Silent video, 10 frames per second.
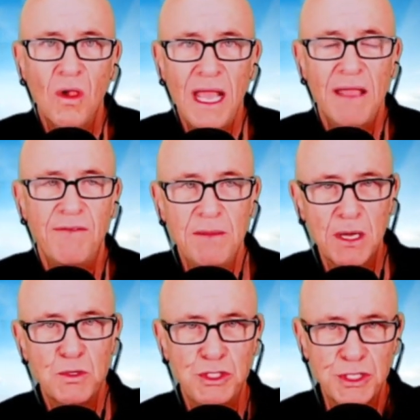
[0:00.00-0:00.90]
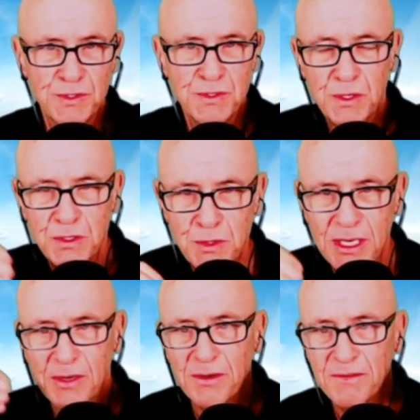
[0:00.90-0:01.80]
have emotions that are
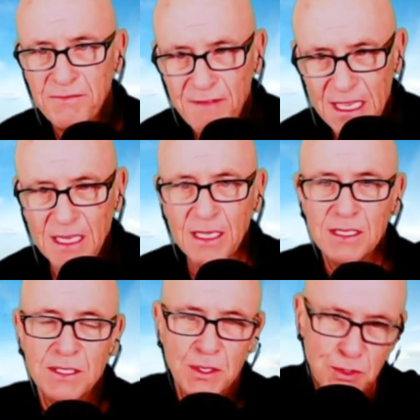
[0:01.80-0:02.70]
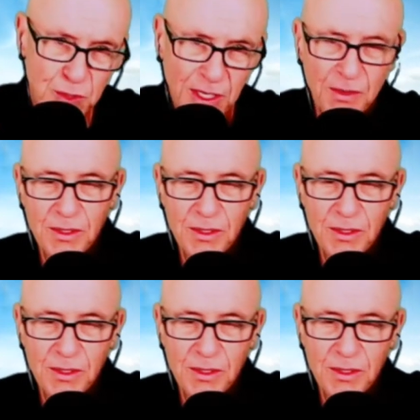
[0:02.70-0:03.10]
triggered and feelings that are triggered